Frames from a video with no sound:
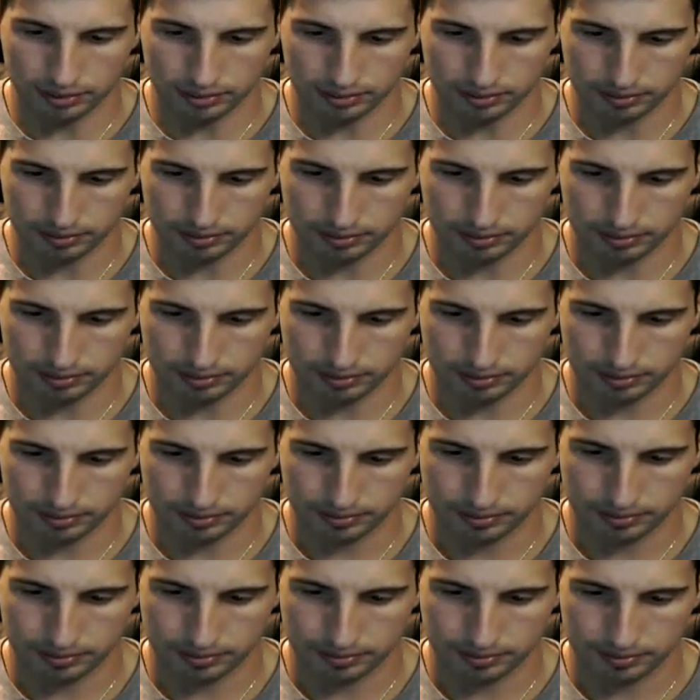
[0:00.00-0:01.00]

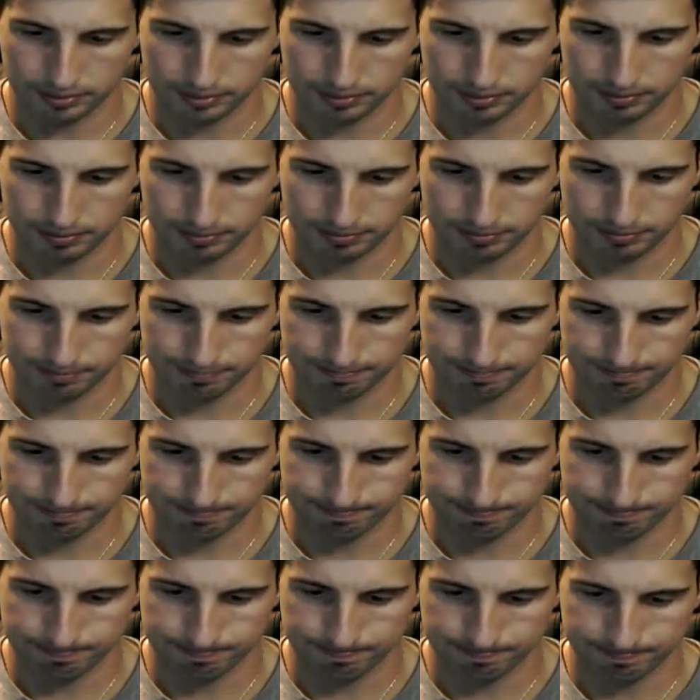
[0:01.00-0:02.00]

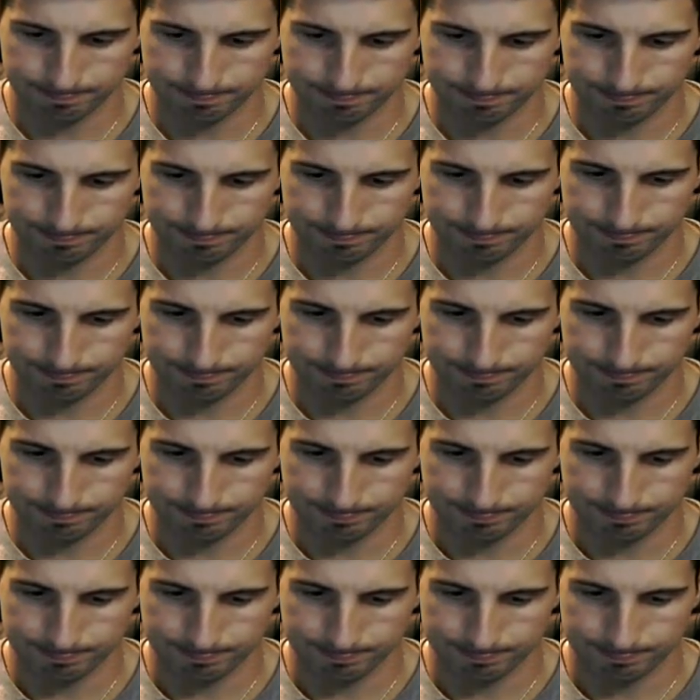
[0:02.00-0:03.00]

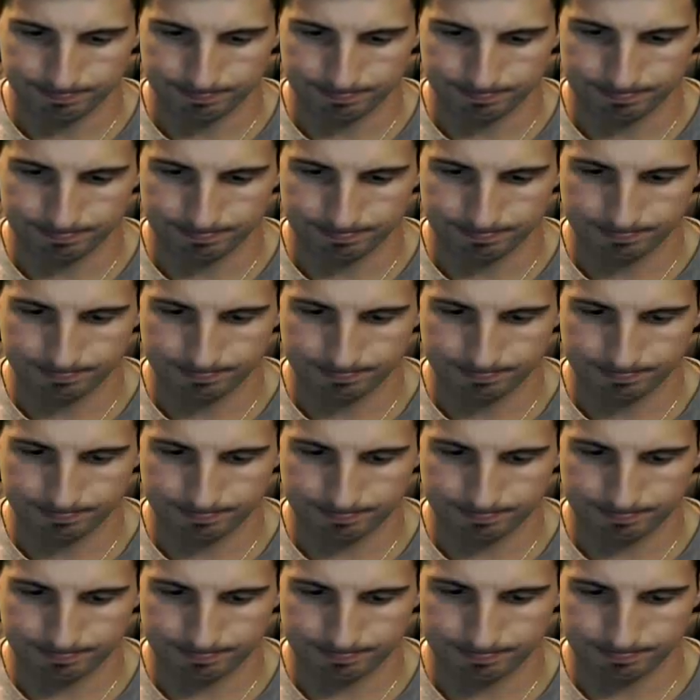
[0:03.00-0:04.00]

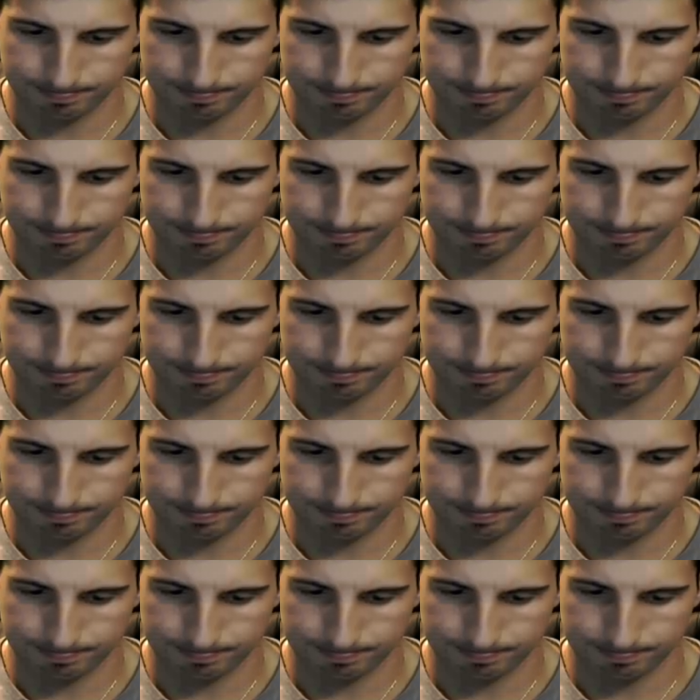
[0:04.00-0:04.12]
[no speech]